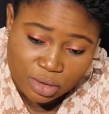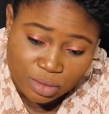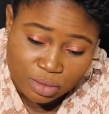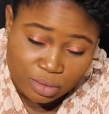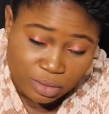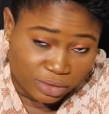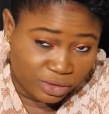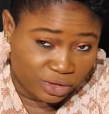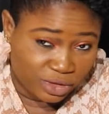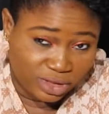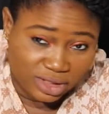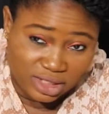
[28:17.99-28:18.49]

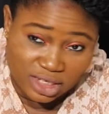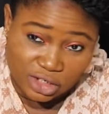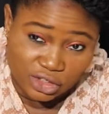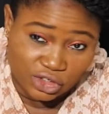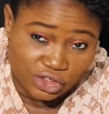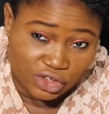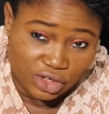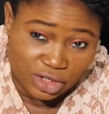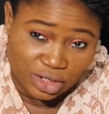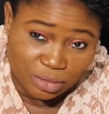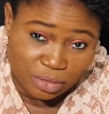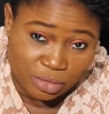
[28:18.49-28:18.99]
But just
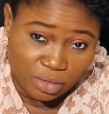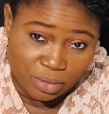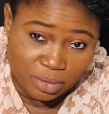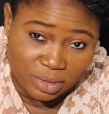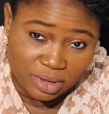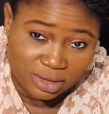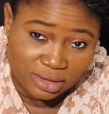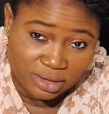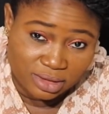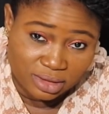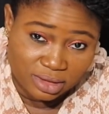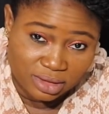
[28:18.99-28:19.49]
enjoy the
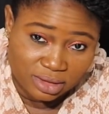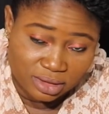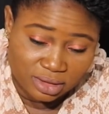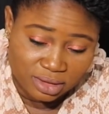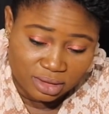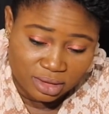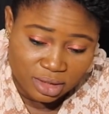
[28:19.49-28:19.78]
moments.